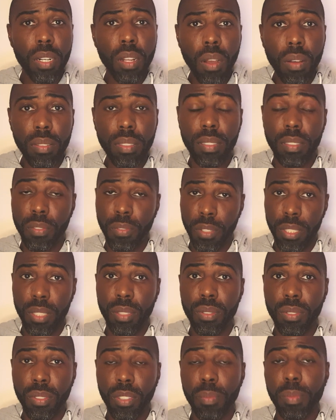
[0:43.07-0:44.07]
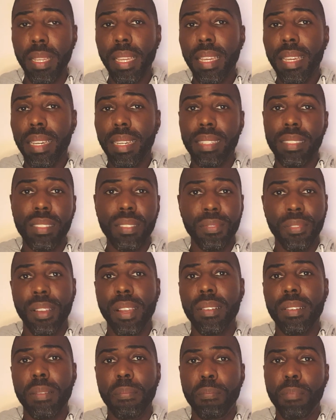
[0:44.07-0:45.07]
content for YouTube, it's
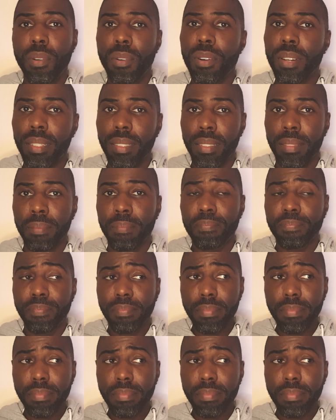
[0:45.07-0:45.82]
very important